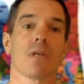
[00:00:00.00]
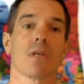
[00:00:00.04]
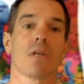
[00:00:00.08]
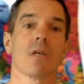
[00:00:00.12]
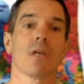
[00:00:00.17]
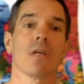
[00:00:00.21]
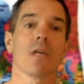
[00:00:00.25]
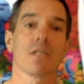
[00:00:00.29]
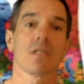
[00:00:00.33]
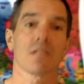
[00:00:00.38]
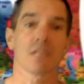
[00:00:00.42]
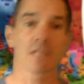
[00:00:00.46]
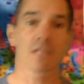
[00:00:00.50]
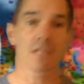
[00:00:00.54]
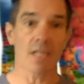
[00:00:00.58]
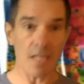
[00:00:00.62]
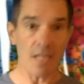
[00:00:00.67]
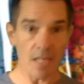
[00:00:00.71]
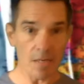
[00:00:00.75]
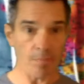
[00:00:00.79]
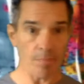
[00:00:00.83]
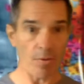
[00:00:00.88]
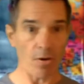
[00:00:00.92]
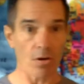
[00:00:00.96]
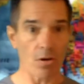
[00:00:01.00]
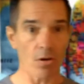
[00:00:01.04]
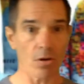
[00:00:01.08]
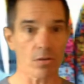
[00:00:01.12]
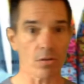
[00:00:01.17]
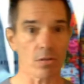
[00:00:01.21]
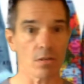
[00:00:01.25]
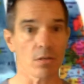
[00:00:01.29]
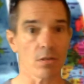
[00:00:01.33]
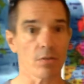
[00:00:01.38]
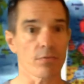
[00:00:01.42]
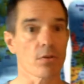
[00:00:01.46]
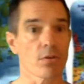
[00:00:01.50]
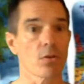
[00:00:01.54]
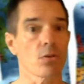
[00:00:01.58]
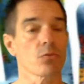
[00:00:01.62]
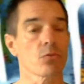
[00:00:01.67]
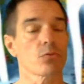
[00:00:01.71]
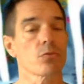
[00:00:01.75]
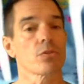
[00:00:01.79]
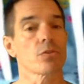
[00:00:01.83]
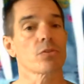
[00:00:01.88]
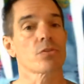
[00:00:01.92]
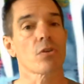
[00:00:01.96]
It's a key part of
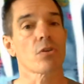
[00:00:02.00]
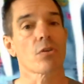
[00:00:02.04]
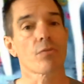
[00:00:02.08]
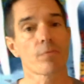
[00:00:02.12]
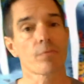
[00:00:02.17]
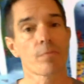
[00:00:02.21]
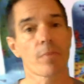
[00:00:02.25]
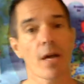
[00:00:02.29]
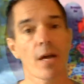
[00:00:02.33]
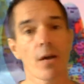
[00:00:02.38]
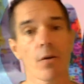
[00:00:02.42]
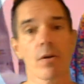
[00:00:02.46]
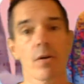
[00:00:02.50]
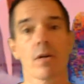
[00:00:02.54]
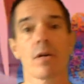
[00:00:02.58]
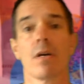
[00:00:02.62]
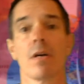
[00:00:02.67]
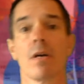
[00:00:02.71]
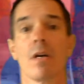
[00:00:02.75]
cultural soft power,